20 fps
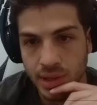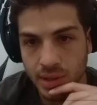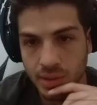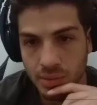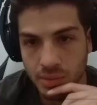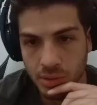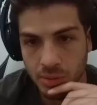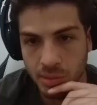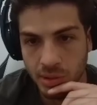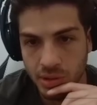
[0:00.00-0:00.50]

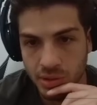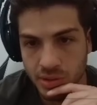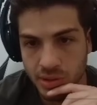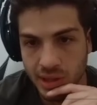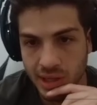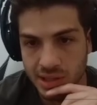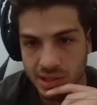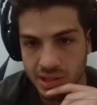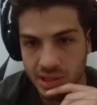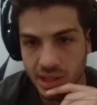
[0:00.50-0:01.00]
What about you
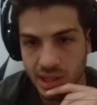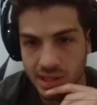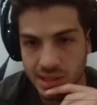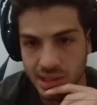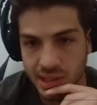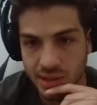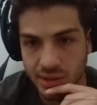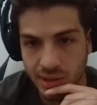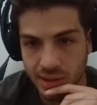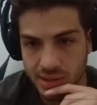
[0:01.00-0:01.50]
guys? You guys
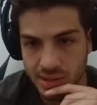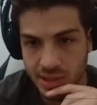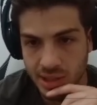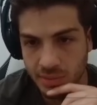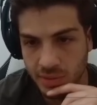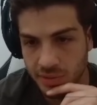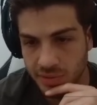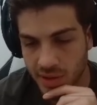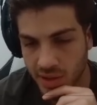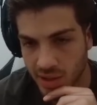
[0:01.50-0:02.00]
like Crazy
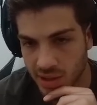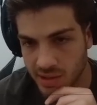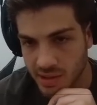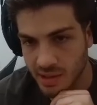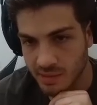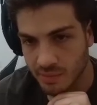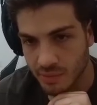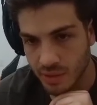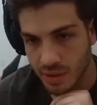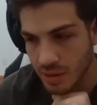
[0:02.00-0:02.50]
Time or Funky
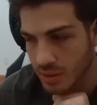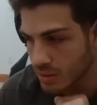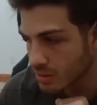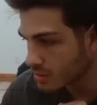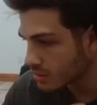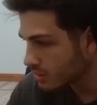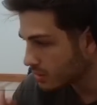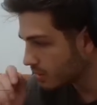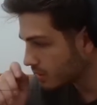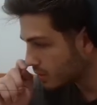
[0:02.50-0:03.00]
Time more?
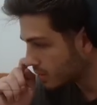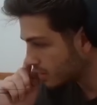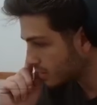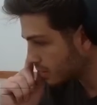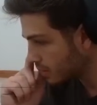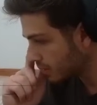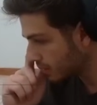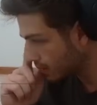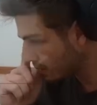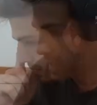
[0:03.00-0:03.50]

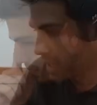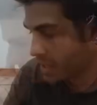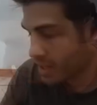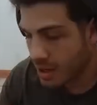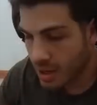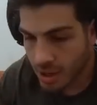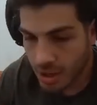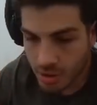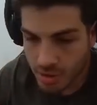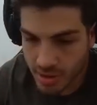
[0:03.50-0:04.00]

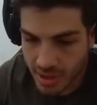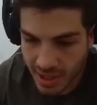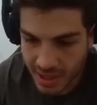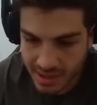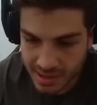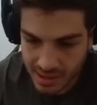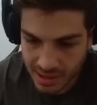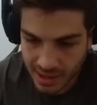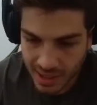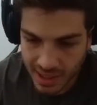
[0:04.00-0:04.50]
Oh,
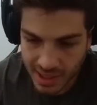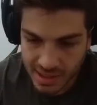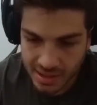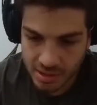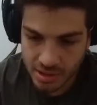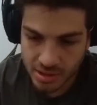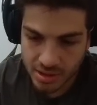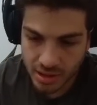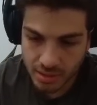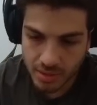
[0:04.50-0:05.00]
yes, ladies
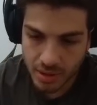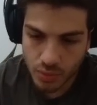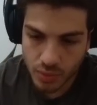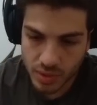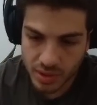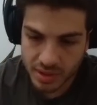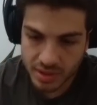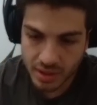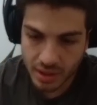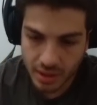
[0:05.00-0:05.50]
and gentlemen,
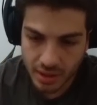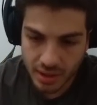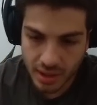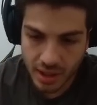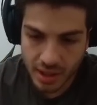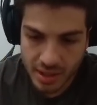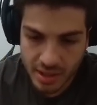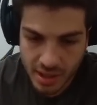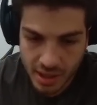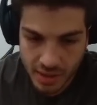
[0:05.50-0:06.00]
we started
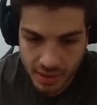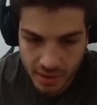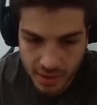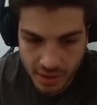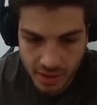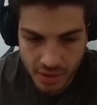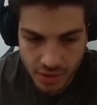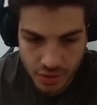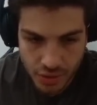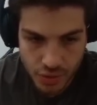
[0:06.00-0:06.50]

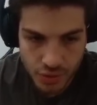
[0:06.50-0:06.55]
another new